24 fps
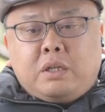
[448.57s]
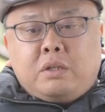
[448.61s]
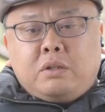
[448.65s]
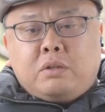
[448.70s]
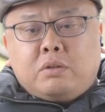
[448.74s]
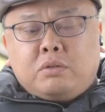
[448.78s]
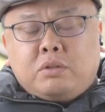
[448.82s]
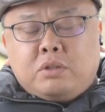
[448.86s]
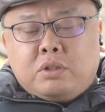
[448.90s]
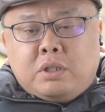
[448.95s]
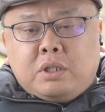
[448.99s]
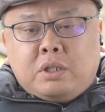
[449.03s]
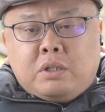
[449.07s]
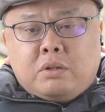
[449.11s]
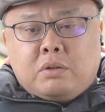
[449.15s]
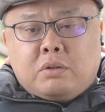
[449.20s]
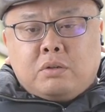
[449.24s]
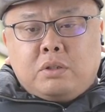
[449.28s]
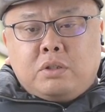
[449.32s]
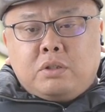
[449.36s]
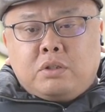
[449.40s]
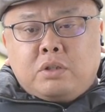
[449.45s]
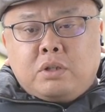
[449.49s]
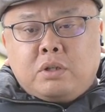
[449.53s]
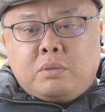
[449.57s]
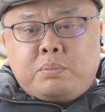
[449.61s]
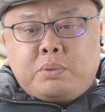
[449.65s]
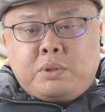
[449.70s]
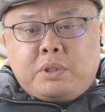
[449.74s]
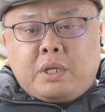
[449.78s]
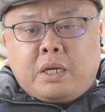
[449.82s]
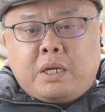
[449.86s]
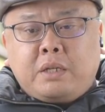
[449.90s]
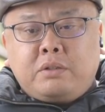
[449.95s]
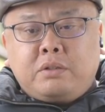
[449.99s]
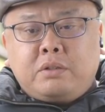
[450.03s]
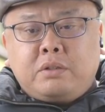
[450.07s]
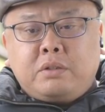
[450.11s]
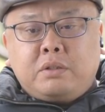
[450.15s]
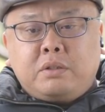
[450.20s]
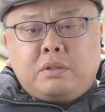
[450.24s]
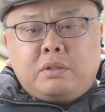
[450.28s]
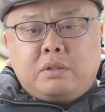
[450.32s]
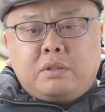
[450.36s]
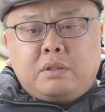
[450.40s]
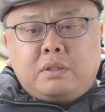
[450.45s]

and your your interpretation?